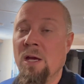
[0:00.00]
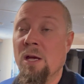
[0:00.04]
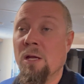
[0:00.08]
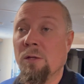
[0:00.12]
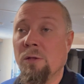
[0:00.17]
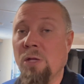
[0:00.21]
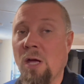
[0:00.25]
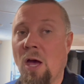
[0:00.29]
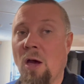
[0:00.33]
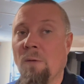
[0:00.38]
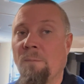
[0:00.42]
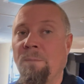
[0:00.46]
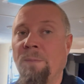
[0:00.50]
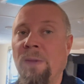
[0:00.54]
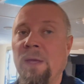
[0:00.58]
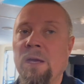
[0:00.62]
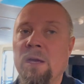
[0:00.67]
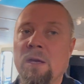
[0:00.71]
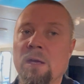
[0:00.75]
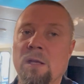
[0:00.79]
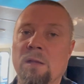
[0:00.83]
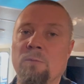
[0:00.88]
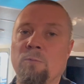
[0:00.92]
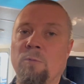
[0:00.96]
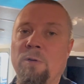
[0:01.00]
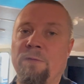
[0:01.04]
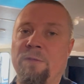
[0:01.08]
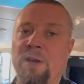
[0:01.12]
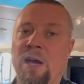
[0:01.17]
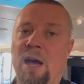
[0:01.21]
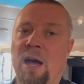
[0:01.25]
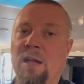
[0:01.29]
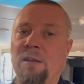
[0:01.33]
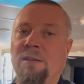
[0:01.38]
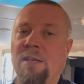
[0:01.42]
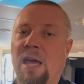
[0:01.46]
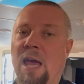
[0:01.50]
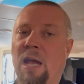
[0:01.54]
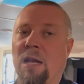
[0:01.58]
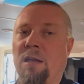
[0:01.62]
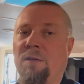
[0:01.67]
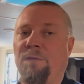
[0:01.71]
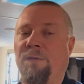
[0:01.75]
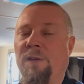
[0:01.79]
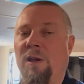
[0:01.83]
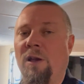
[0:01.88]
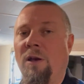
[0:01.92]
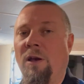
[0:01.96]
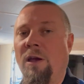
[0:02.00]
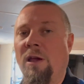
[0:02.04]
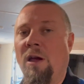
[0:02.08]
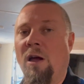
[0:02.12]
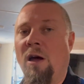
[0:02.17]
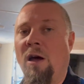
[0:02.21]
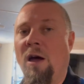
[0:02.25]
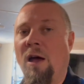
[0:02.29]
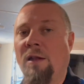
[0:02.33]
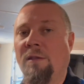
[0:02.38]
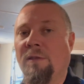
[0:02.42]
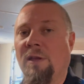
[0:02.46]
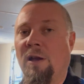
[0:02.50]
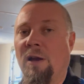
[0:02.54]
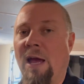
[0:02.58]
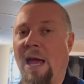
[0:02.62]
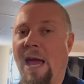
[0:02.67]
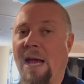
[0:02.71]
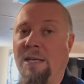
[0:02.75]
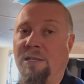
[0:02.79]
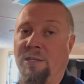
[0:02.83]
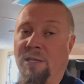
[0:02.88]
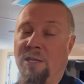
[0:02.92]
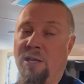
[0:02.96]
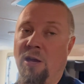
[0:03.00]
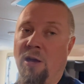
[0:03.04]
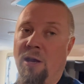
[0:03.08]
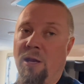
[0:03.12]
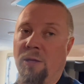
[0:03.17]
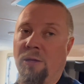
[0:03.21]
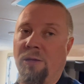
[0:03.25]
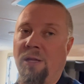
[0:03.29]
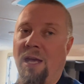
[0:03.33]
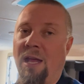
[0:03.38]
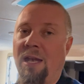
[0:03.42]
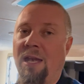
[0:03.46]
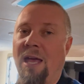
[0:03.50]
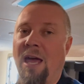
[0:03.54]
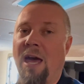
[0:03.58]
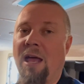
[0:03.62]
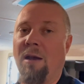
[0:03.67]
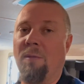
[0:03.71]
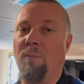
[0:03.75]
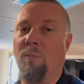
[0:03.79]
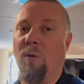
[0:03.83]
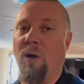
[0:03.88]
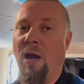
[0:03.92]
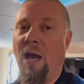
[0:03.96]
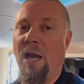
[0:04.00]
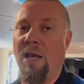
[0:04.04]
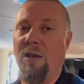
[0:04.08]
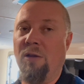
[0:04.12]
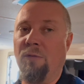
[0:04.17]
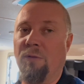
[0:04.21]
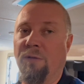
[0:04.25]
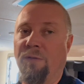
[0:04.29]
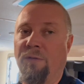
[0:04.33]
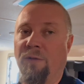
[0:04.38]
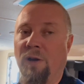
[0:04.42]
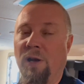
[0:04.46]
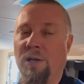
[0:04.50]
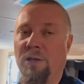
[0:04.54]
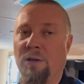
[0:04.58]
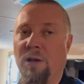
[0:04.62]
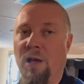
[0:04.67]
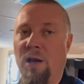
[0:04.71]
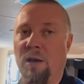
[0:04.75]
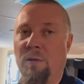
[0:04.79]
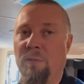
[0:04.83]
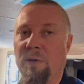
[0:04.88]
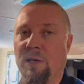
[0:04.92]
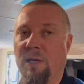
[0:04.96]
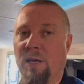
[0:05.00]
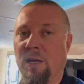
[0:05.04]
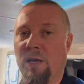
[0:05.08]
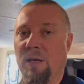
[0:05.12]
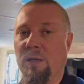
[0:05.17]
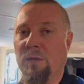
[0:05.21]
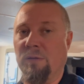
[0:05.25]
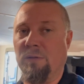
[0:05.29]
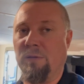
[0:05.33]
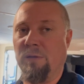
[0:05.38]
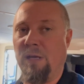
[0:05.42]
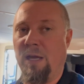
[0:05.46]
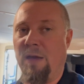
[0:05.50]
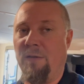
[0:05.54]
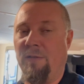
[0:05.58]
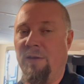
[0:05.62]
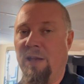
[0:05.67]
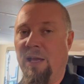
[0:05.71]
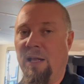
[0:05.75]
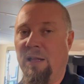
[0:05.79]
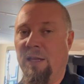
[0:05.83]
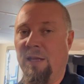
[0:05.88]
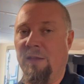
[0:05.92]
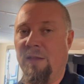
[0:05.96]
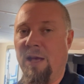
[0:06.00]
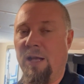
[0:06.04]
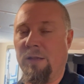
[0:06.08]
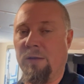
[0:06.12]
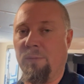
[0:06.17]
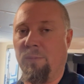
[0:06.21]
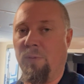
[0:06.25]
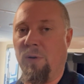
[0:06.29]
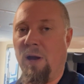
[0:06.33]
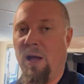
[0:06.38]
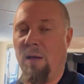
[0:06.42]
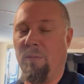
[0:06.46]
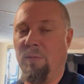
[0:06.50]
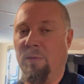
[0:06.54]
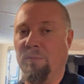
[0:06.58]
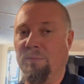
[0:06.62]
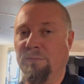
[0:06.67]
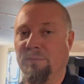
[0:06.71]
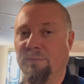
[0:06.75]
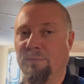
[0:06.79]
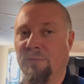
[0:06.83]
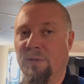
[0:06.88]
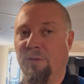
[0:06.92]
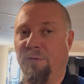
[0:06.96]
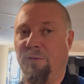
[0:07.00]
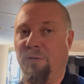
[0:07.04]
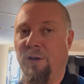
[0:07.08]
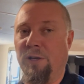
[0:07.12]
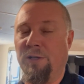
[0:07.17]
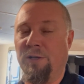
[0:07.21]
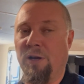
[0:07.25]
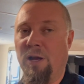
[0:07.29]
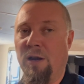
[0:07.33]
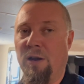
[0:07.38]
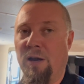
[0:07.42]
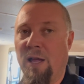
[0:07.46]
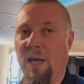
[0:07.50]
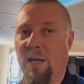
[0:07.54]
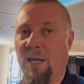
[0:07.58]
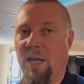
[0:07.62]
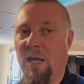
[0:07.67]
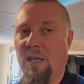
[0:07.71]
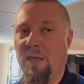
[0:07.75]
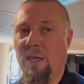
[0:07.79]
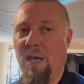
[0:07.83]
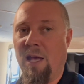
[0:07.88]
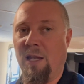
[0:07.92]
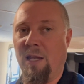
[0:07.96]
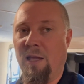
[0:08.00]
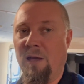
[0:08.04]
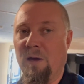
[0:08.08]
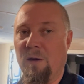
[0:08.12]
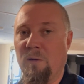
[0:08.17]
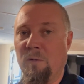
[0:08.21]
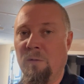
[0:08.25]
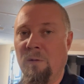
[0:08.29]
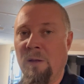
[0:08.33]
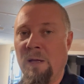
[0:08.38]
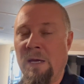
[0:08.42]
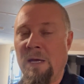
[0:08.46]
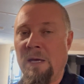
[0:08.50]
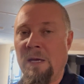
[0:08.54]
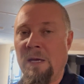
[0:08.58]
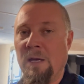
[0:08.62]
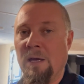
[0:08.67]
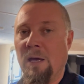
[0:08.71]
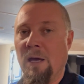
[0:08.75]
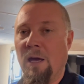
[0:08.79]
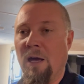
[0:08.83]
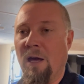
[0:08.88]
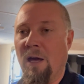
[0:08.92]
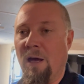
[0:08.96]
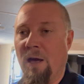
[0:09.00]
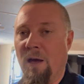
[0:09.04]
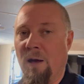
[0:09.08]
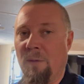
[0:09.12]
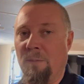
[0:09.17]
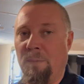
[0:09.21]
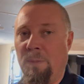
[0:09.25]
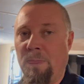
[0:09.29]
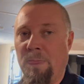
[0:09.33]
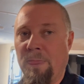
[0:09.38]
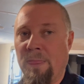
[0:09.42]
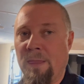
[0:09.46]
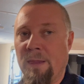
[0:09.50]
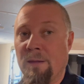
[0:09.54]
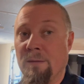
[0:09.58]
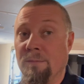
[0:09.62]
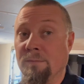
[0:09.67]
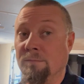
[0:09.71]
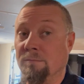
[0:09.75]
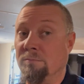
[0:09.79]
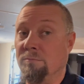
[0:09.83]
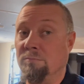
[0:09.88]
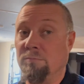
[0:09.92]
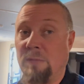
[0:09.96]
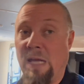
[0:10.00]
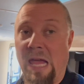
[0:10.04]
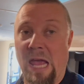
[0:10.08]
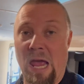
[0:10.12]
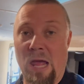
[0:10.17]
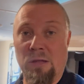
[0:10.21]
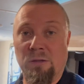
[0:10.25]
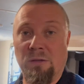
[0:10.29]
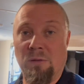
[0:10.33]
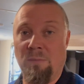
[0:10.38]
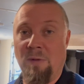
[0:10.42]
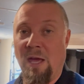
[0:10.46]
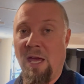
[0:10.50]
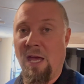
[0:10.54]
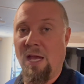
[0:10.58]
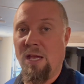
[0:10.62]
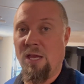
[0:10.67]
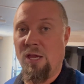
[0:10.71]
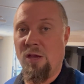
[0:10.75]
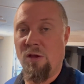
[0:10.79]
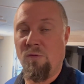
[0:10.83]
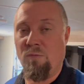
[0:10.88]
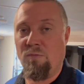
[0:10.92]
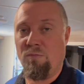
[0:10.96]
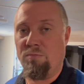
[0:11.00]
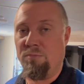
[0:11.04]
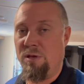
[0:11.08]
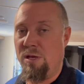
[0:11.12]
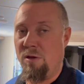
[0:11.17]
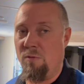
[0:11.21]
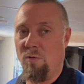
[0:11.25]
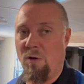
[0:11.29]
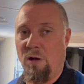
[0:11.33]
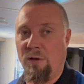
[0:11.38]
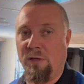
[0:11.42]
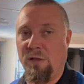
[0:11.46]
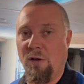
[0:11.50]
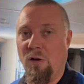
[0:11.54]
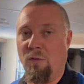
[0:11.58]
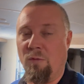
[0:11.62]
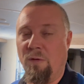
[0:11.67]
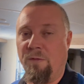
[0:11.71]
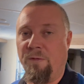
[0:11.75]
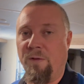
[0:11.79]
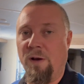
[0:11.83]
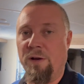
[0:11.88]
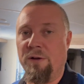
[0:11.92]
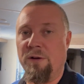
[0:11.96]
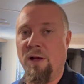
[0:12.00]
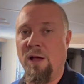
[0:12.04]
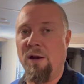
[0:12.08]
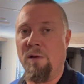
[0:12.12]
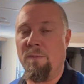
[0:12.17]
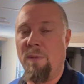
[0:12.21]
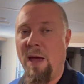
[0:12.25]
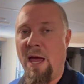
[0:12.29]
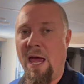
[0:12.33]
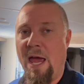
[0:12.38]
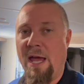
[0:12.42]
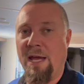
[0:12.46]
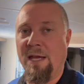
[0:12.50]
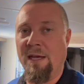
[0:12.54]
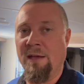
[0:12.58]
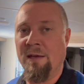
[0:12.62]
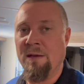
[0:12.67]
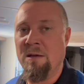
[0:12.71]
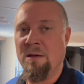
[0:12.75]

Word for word: So we've contacted Furrion. They're actually going to send out a brand new refrigerator because evidently that's a problem. The refrigerator not getting that low. Um, asked them, hey, do you, do you want the old refrigerator back?